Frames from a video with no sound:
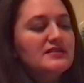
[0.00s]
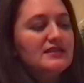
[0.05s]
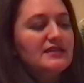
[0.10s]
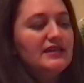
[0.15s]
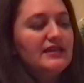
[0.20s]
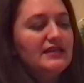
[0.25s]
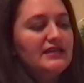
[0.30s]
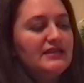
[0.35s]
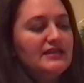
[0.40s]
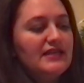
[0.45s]
the
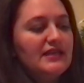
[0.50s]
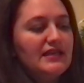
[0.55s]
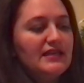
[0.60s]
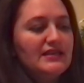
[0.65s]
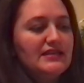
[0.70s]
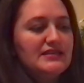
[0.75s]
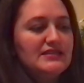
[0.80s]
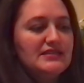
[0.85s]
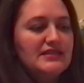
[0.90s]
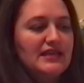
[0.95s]
candy
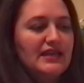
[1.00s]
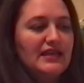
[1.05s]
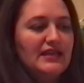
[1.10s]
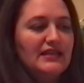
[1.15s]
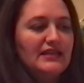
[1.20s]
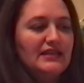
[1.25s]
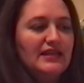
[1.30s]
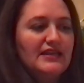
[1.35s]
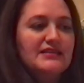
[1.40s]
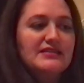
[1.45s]
cane is
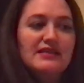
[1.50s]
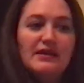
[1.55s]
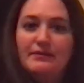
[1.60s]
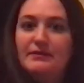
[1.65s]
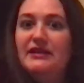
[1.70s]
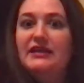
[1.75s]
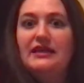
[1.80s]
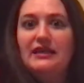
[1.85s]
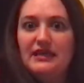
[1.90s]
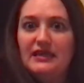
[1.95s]
saying, like,
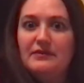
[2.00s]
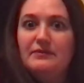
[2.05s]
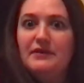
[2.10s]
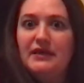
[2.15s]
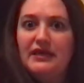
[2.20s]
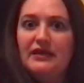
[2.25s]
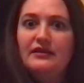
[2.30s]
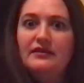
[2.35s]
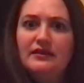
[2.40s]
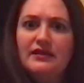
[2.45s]
somebody eat
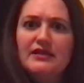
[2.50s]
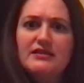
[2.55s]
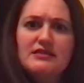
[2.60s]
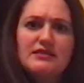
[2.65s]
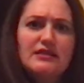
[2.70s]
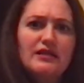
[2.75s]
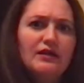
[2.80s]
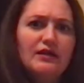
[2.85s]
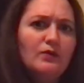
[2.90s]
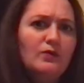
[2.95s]
me, let's
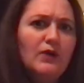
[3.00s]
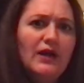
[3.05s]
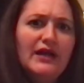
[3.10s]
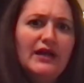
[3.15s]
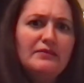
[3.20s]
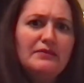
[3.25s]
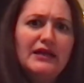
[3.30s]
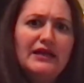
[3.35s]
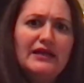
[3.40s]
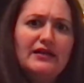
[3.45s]
go, why
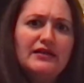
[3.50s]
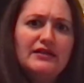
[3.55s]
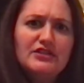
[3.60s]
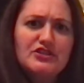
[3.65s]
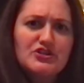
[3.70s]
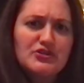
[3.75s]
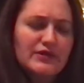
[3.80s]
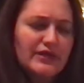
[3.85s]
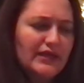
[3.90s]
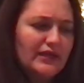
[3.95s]
am I on a
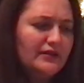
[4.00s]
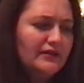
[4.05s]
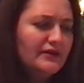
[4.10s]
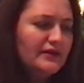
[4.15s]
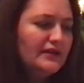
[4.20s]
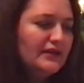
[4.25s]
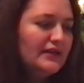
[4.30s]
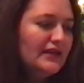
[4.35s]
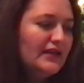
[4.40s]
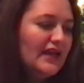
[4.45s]
tree?
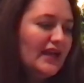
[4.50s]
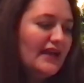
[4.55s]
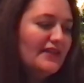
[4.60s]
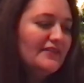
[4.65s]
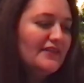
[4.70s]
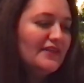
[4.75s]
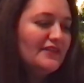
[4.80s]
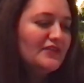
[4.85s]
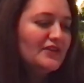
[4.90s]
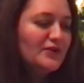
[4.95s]
And
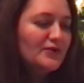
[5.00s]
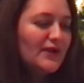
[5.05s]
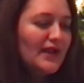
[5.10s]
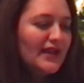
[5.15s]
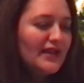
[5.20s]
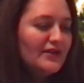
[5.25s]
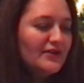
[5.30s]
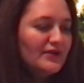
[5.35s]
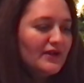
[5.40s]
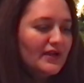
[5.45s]
then the
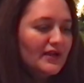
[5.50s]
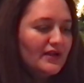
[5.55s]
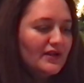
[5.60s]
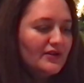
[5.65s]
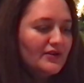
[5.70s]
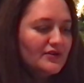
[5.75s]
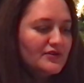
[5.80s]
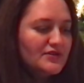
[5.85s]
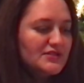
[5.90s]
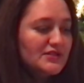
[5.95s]
gray
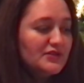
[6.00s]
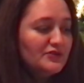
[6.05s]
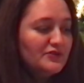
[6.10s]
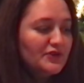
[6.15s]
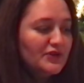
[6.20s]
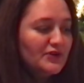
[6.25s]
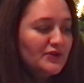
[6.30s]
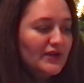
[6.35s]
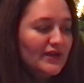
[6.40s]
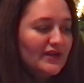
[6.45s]
crayon or
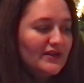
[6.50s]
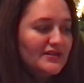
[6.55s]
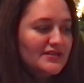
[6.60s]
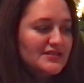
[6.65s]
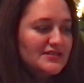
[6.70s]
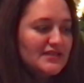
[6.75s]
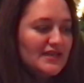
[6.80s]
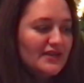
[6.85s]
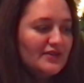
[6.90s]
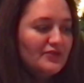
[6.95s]
silver crayon is
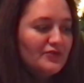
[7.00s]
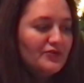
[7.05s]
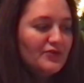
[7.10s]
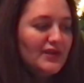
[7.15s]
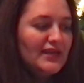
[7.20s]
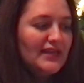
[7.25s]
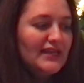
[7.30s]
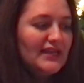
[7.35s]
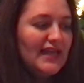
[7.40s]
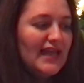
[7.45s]
saying,
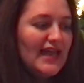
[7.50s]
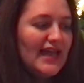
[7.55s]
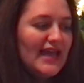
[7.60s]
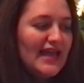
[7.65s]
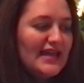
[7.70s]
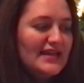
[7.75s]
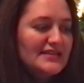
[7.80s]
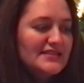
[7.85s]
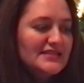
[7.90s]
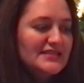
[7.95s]
free
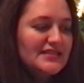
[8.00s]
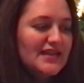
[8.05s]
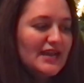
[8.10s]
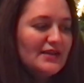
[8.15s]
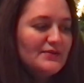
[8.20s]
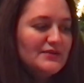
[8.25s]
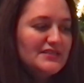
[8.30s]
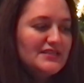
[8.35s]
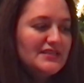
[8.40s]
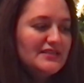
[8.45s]
at last, I
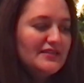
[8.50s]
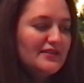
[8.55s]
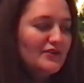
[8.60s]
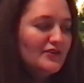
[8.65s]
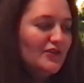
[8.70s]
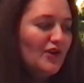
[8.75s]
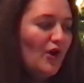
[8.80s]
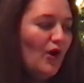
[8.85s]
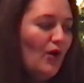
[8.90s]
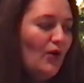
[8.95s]
was in there
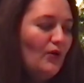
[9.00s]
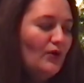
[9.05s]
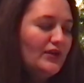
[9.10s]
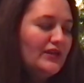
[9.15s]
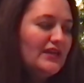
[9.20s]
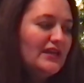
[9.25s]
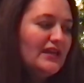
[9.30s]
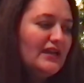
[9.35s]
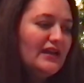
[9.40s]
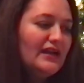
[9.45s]
the
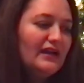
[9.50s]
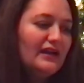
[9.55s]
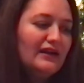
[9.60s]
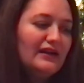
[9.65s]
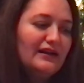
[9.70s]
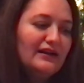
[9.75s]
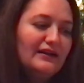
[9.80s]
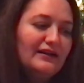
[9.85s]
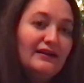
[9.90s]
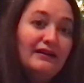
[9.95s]
whole
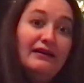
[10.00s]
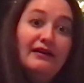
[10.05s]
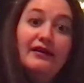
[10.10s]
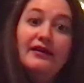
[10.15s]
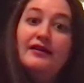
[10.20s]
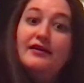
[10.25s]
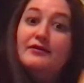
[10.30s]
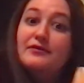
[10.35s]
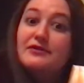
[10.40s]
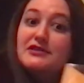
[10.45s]
year,
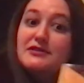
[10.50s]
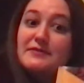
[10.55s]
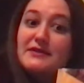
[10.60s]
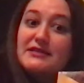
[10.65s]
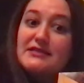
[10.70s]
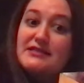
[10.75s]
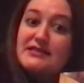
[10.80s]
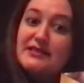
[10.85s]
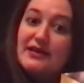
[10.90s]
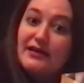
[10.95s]
which
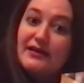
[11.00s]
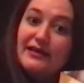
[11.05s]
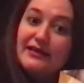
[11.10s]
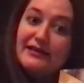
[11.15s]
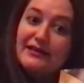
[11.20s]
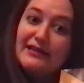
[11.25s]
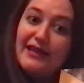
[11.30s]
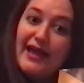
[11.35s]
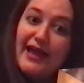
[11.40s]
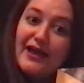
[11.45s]
means
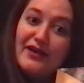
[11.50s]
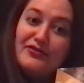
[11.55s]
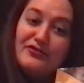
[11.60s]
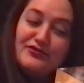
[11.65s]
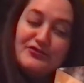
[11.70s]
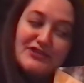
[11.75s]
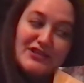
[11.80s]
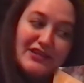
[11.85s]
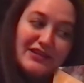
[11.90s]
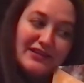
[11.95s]
Duncan
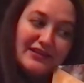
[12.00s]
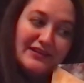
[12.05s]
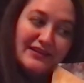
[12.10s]
left